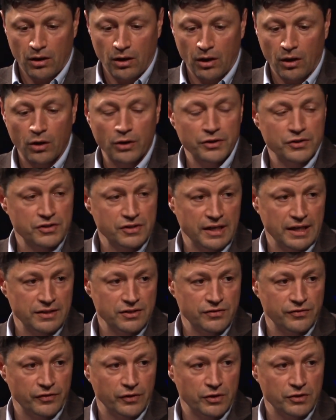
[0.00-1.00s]
heart
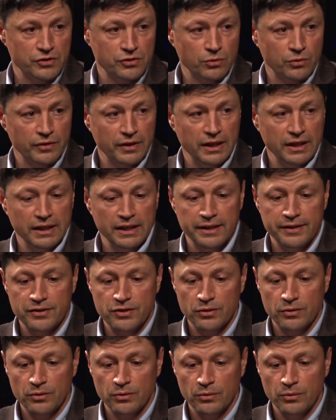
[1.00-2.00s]
stents first, or they need
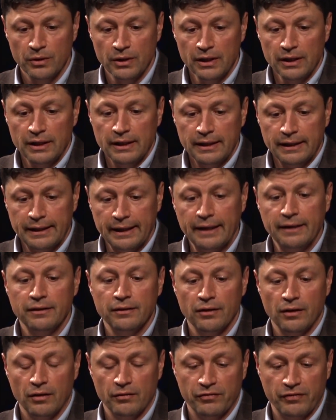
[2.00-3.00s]
to
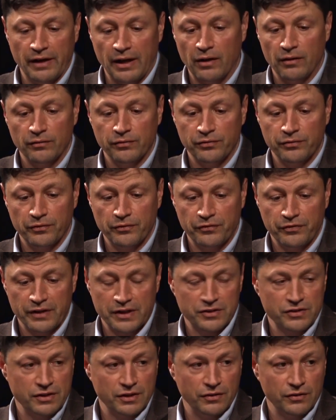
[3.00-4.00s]
get a valve
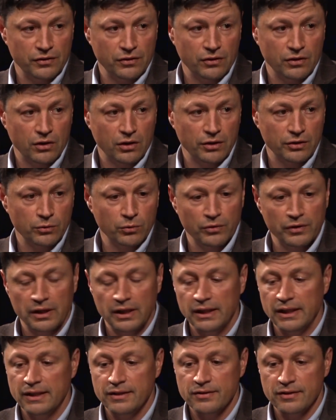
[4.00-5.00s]
fixed in their heart, or
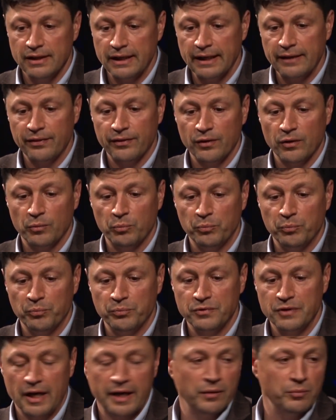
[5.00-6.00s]
they need to get their
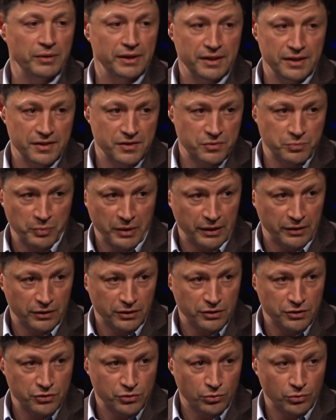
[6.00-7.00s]
diabetes better
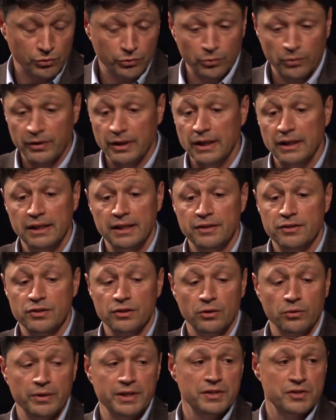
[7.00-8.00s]
controlled, or they need
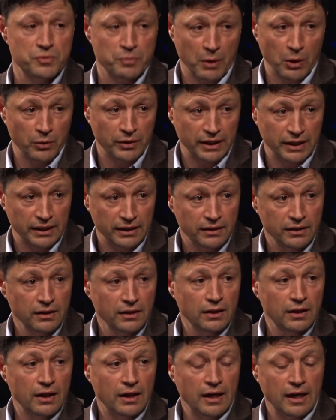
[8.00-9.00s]
to quit smoking.
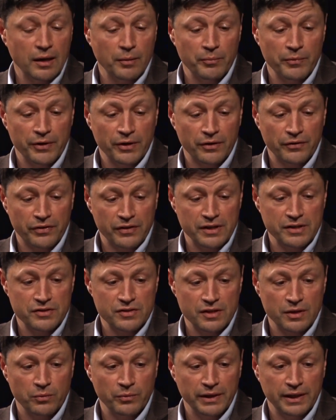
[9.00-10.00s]
There are
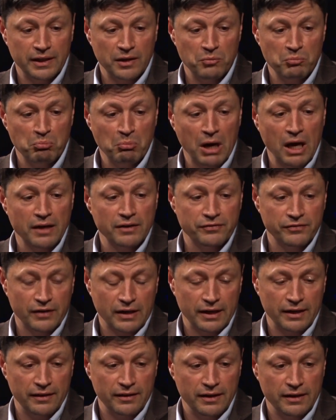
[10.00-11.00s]
things that we can
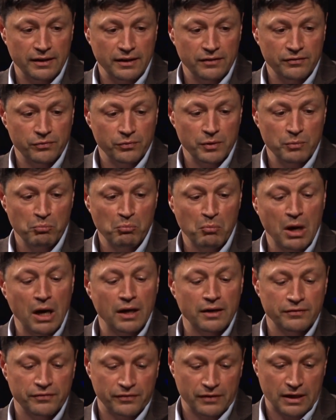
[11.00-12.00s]
modify that if we
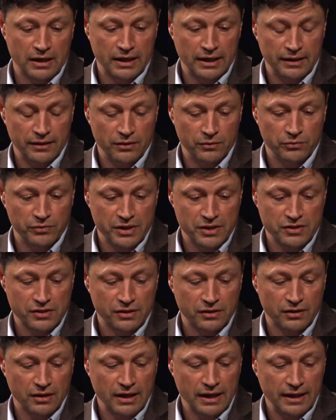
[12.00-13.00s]
modify the
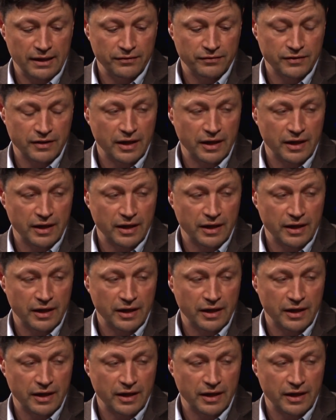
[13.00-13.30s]
risk ahead of